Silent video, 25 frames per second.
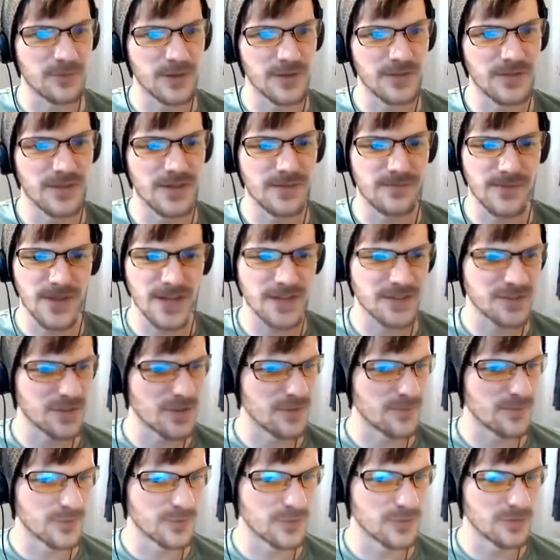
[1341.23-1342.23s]
I've won the
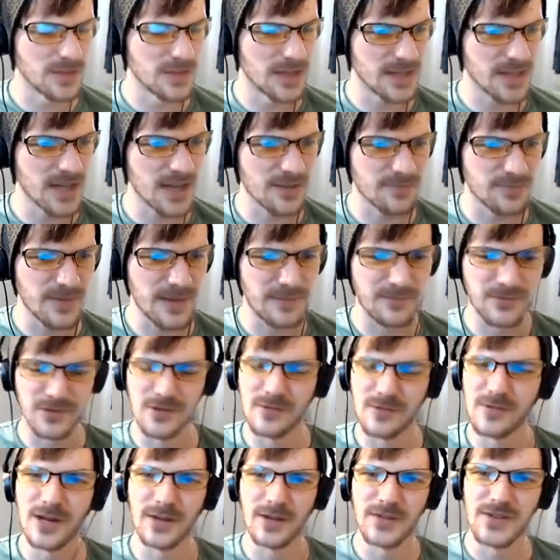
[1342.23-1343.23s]
event overall. I can't
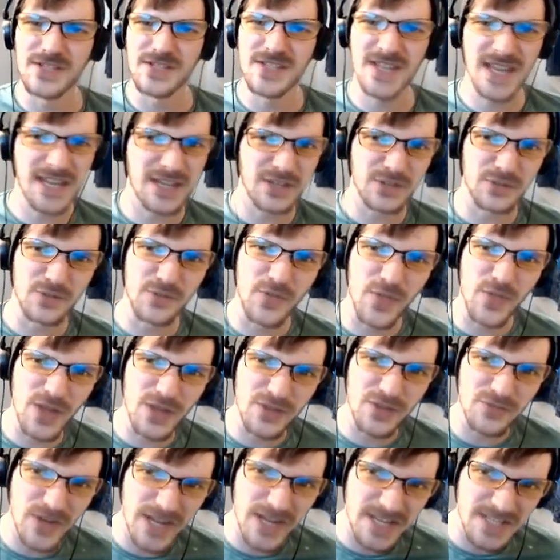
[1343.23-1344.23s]
remember. Are we on the second or
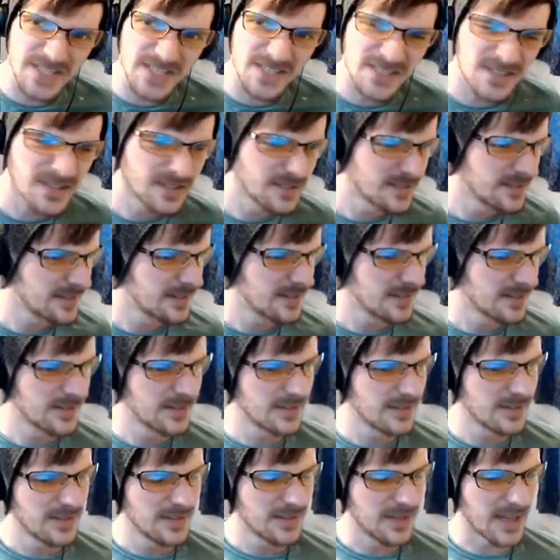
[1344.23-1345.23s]
third race?
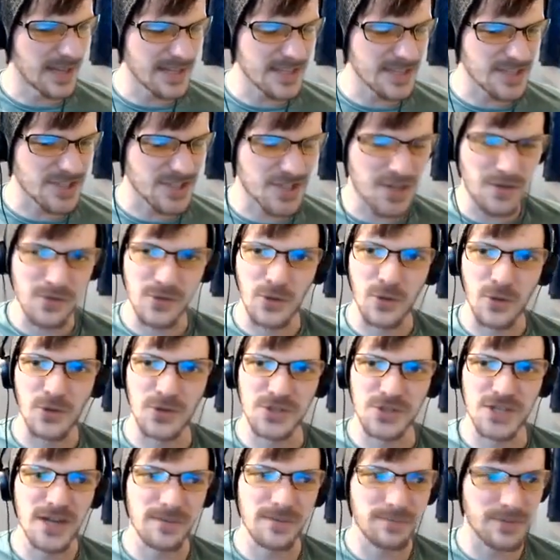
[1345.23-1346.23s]
I get so
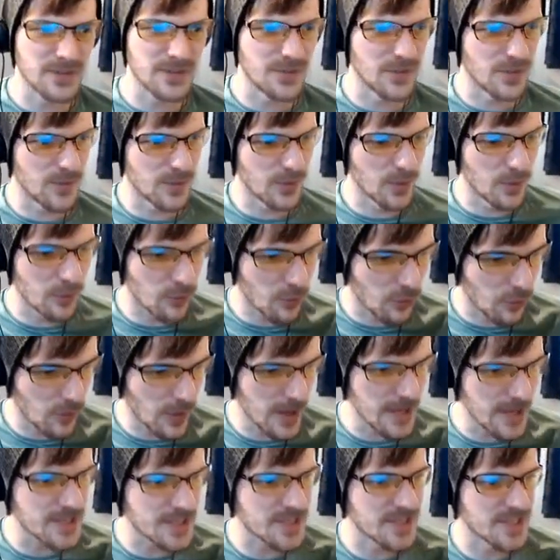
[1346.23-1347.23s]
caught up in the
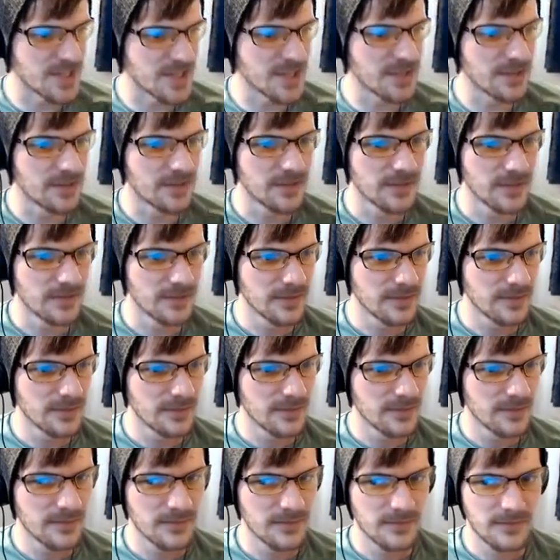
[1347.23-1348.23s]
racing.
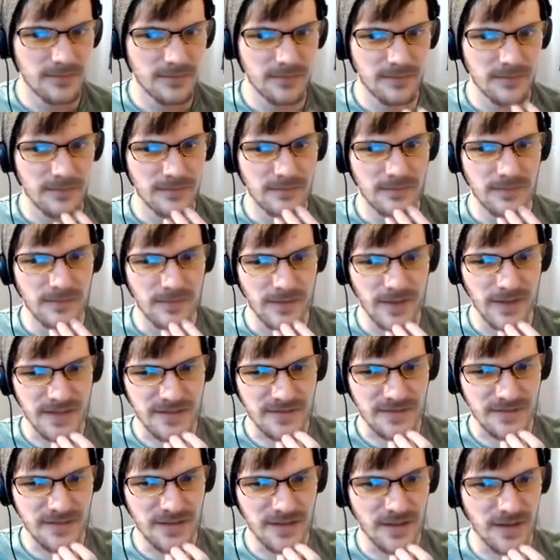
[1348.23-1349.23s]

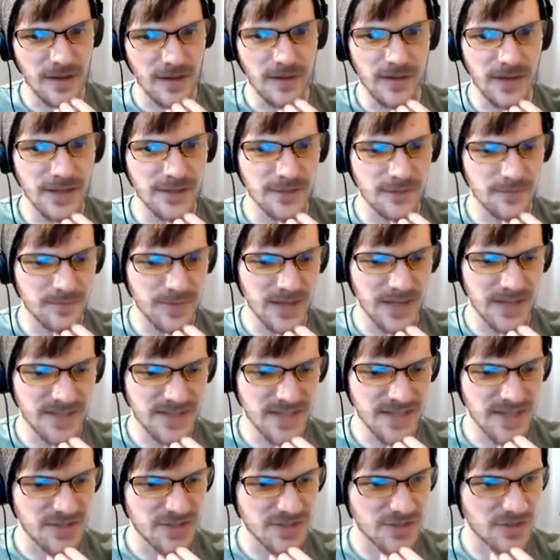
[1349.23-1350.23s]
That, you know, I don't pay
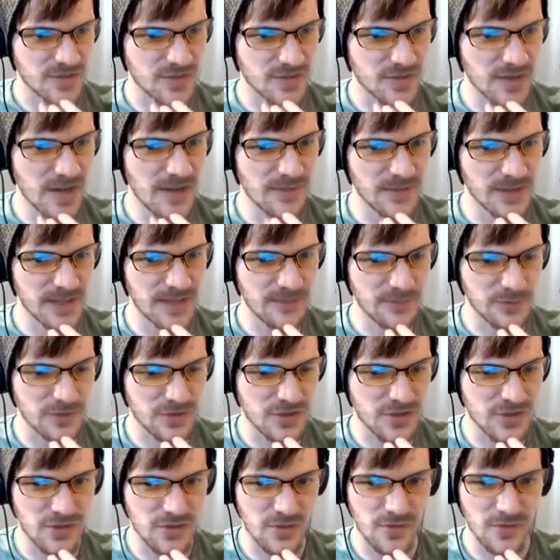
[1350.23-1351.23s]
attention. Driver
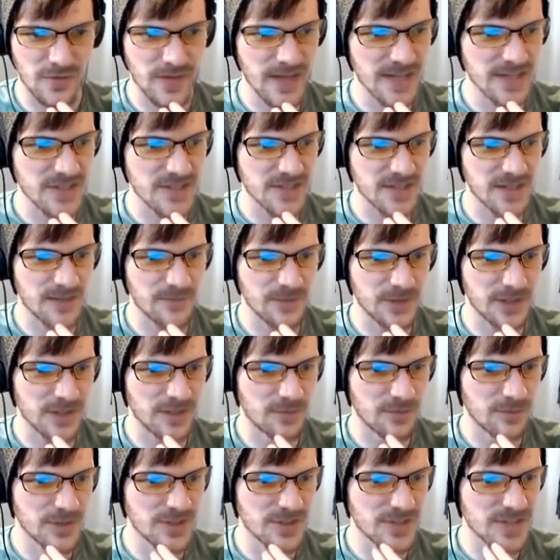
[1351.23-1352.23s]
level two, that's
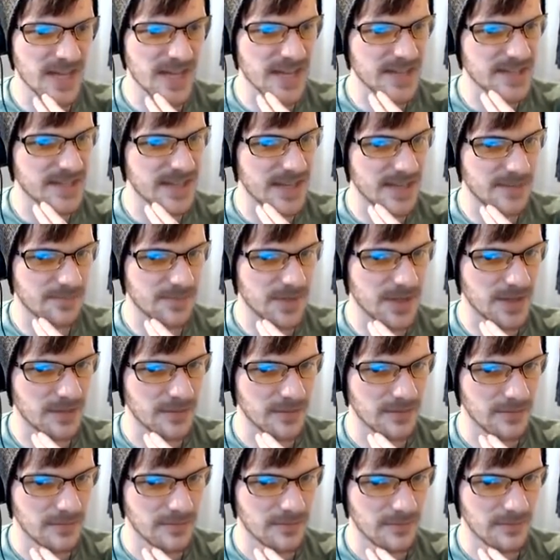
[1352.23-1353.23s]
lovely. What does that get me?